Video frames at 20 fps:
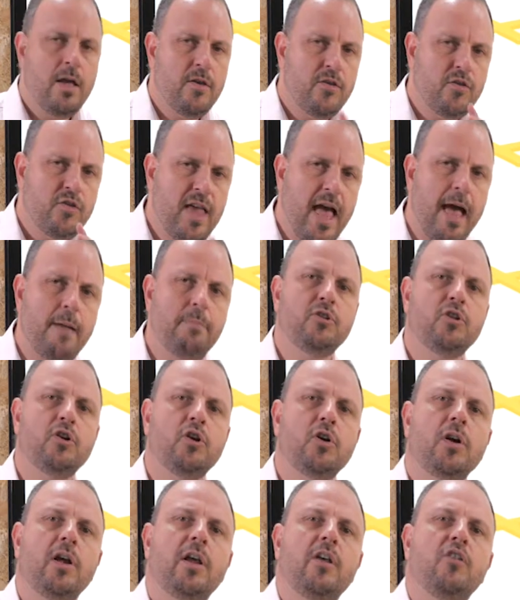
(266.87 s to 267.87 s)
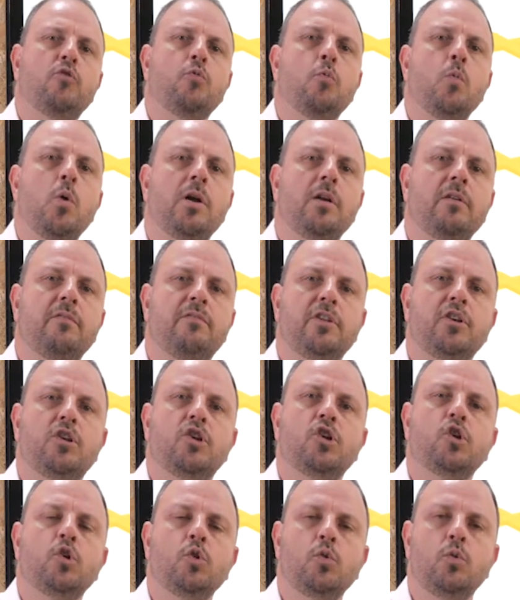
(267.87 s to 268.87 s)
Saboteur is one of the
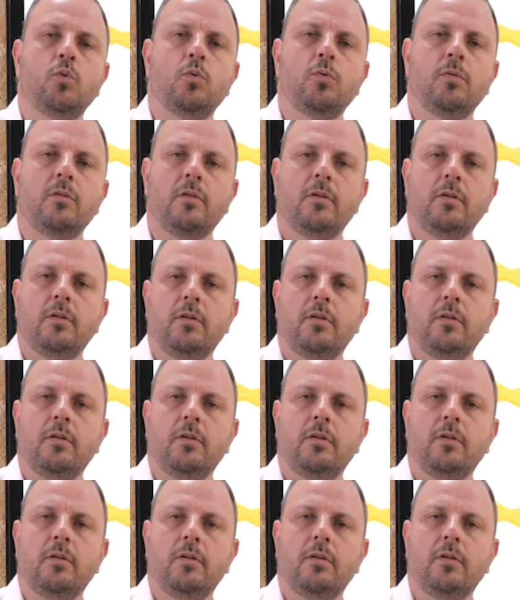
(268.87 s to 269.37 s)
2